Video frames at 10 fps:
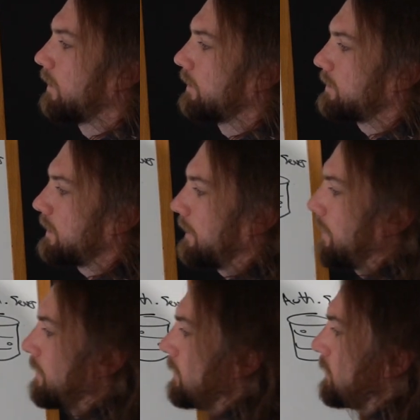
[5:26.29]
Let's say
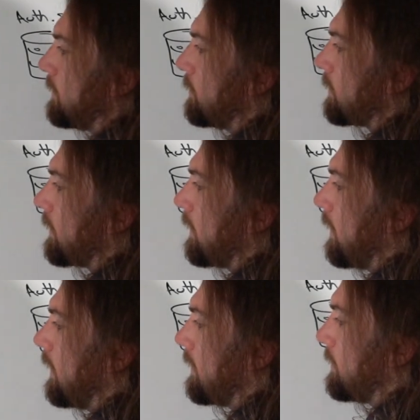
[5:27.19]
that this user,
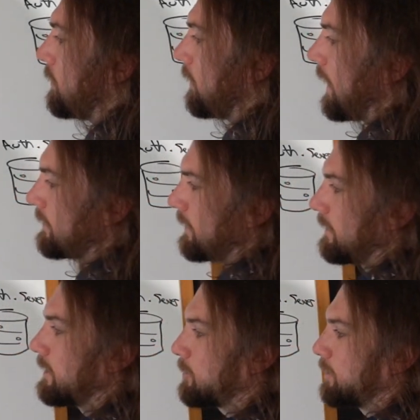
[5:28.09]

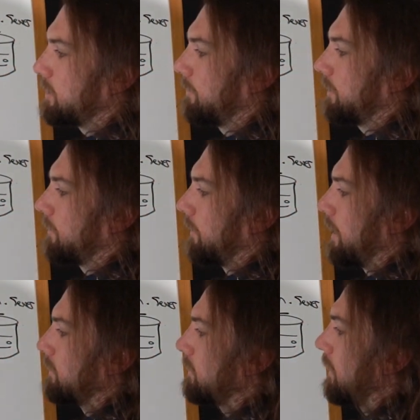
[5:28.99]
utilizing this specific
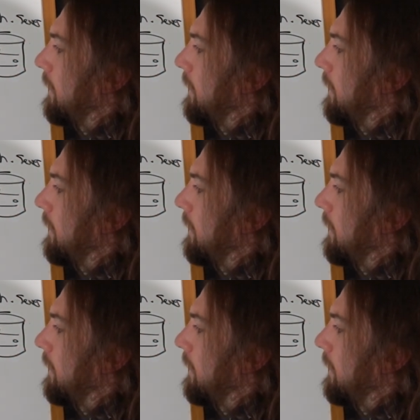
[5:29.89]
device,